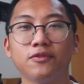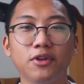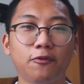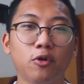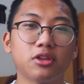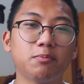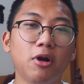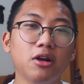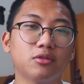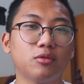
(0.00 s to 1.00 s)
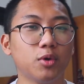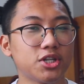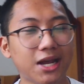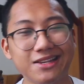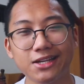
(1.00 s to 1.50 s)
for the fourth part,
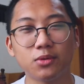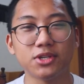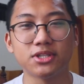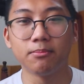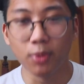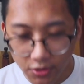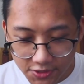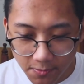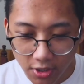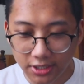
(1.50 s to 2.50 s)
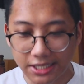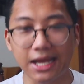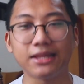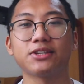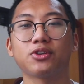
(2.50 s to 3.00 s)
which I said was the bonus part, and
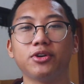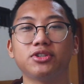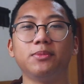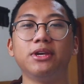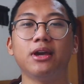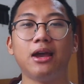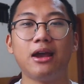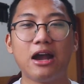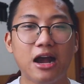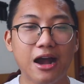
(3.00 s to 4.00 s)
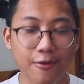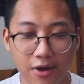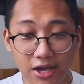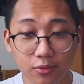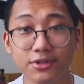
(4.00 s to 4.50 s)
that is going to be how
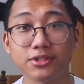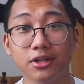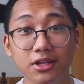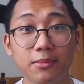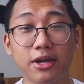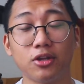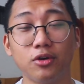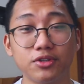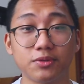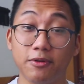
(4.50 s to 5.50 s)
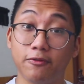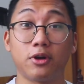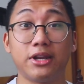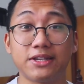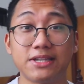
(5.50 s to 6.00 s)
I will study my notes before
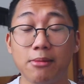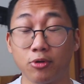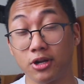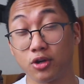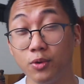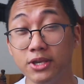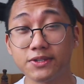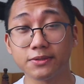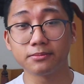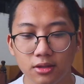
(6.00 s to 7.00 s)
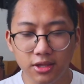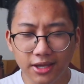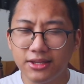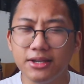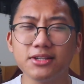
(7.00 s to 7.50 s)
an exam or a quiz. The
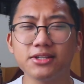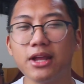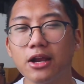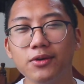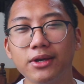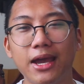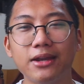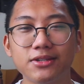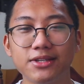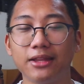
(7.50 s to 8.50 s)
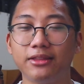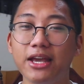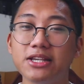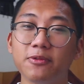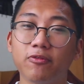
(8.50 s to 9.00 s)
ideal scenario again is that
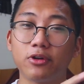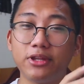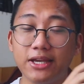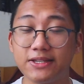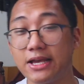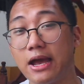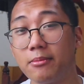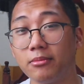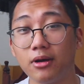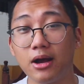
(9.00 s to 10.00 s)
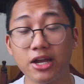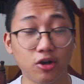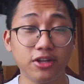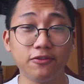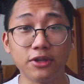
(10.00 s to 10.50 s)
days before the exam, I
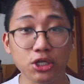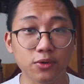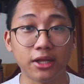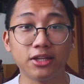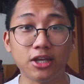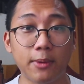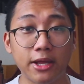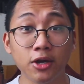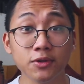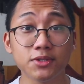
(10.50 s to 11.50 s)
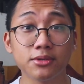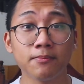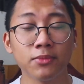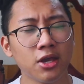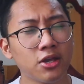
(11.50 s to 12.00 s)
already finished writing down my notes.
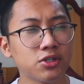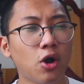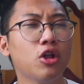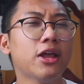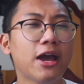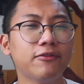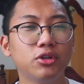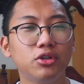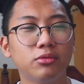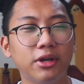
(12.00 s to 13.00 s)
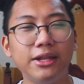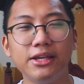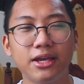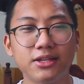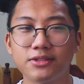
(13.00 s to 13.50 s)
So all I have to do
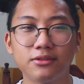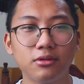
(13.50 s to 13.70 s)
really is